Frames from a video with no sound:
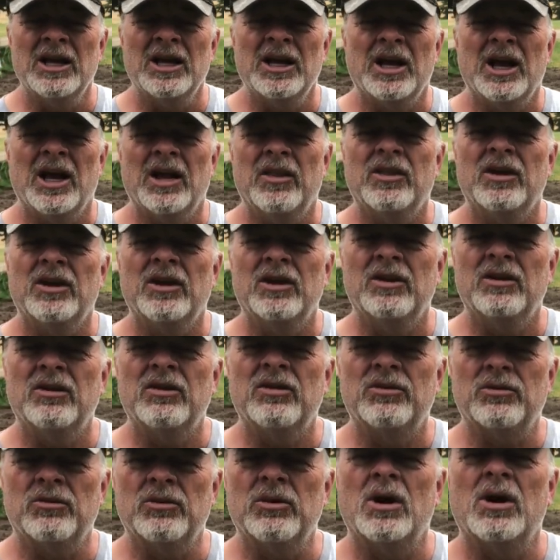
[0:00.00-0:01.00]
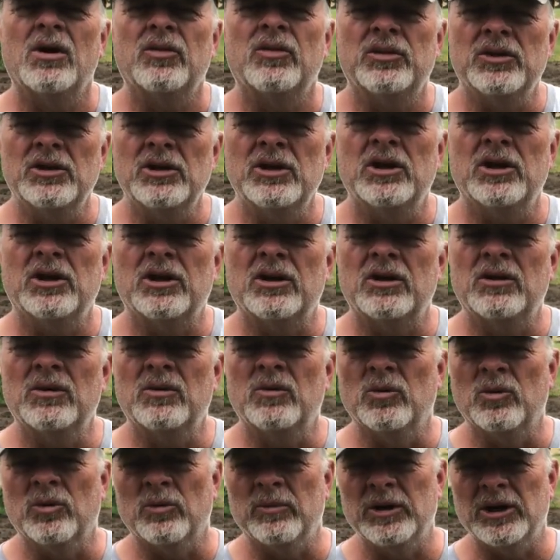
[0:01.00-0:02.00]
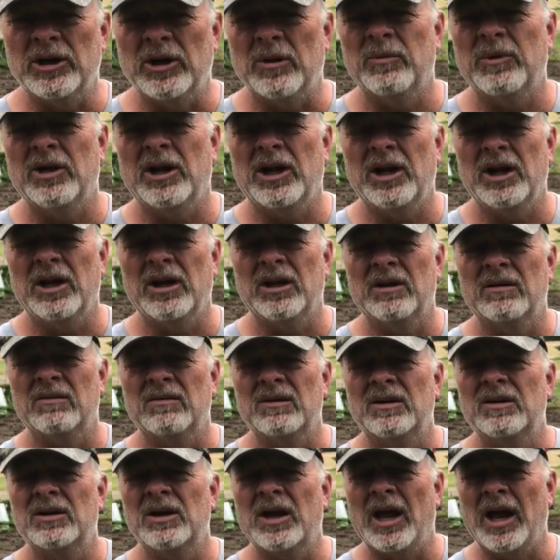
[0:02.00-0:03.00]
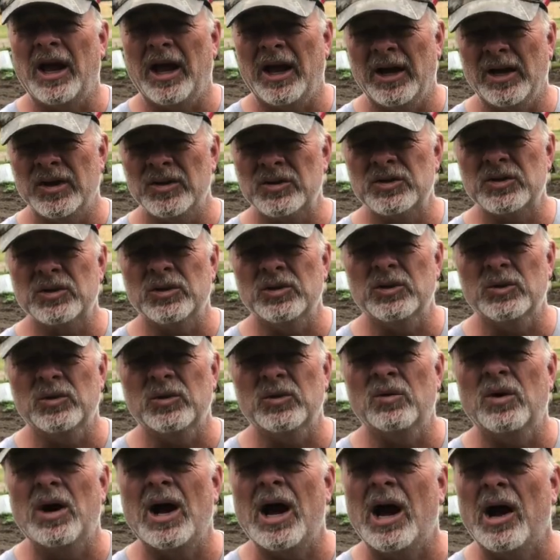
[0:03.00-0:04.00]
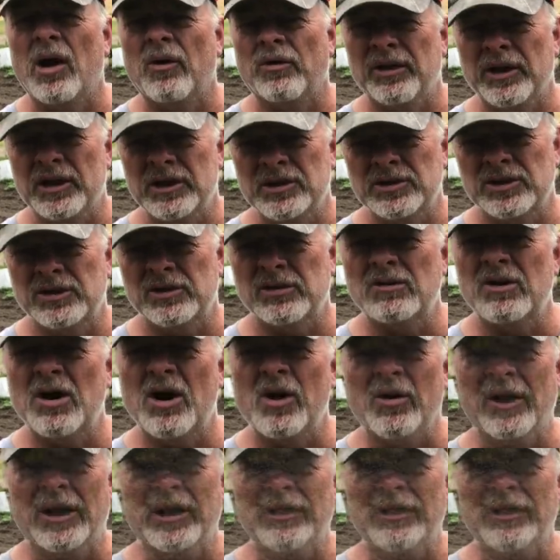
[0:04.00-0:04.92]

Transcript: and then throughout the year we'll be updating it as to how things are growing.